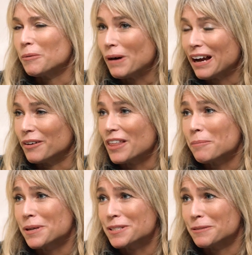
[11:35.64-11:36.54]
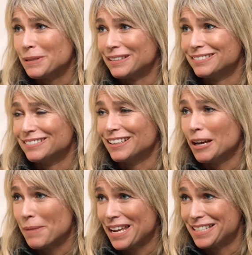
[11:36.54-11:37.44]
Wow, that must have been
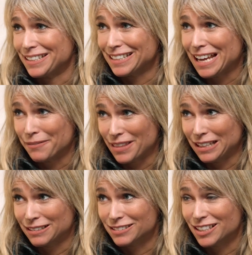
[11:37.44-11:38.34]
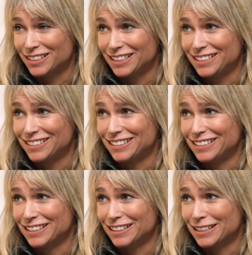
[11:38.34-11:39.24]
amazing to have that little tiny
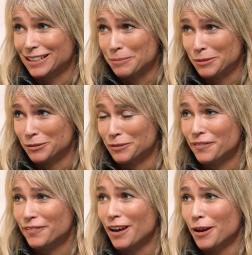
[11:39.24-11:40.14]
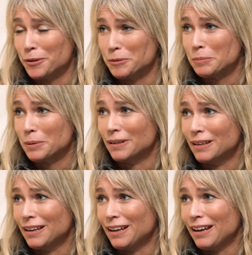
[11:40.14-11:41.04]
glimmer of hope,
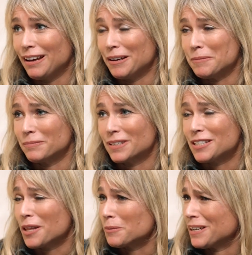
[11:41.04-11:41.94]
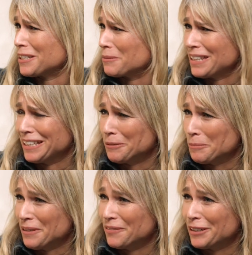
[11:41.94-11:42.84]
because otherwise I would think it would
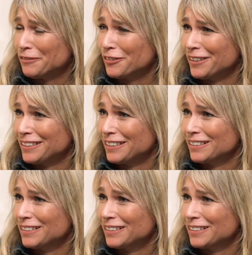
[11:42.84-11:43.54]
be a very frightening